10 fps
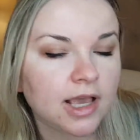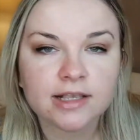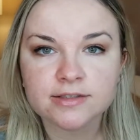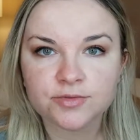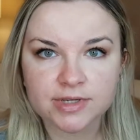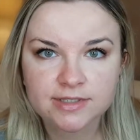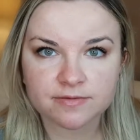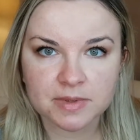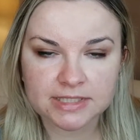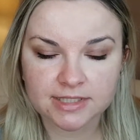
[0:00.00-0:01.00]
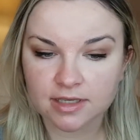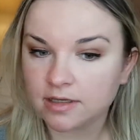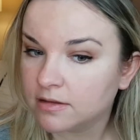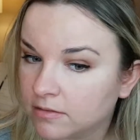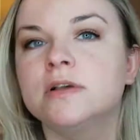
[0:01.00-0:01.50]
as the rest of my
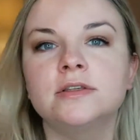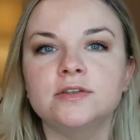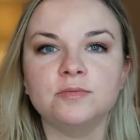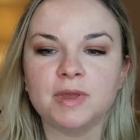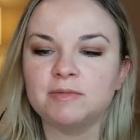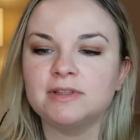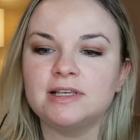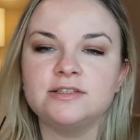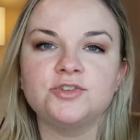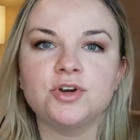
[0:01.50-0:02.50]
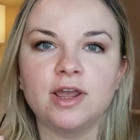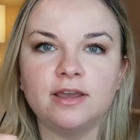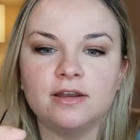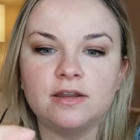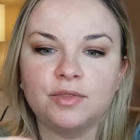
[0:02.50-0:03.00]
skin. So maybe let's try
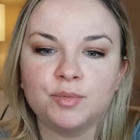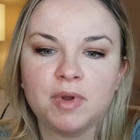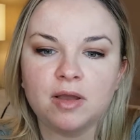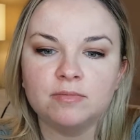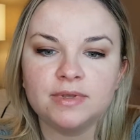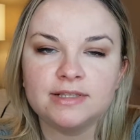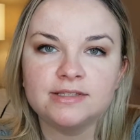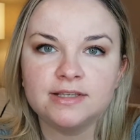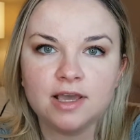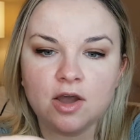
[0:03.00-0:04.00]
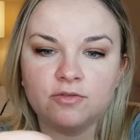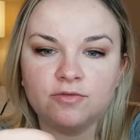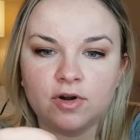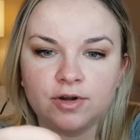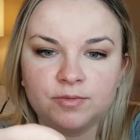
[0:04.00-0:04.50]
another pump and see how
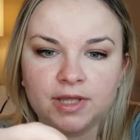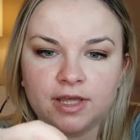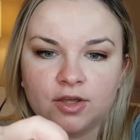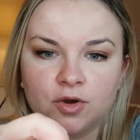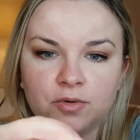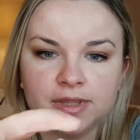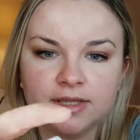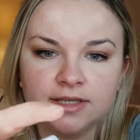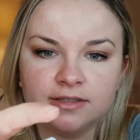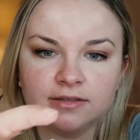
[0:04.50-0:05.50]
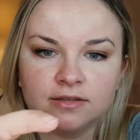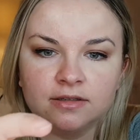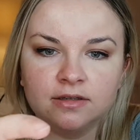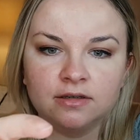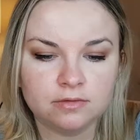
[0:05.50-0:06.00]
far we can go with this.
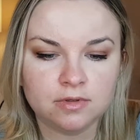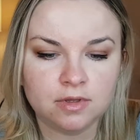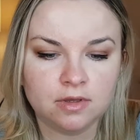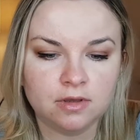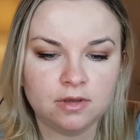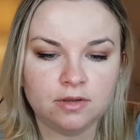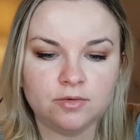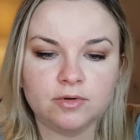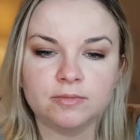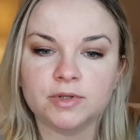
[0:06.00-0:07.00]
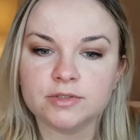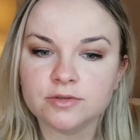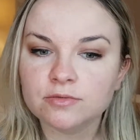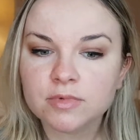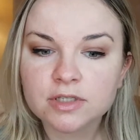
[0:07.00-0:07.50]
I don't want to put
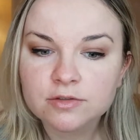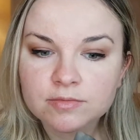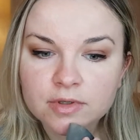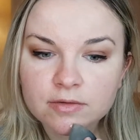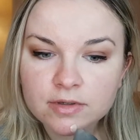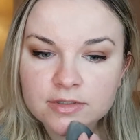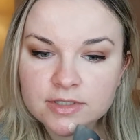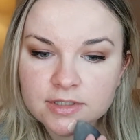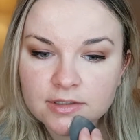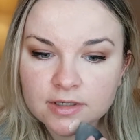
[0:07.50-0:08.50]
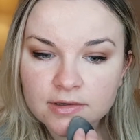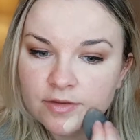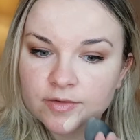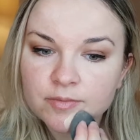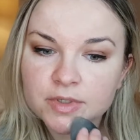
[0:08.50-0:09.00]
too much, but I want to see
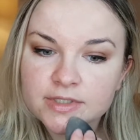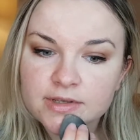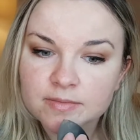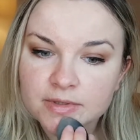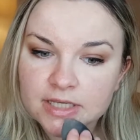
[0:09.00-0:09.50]
if it builds up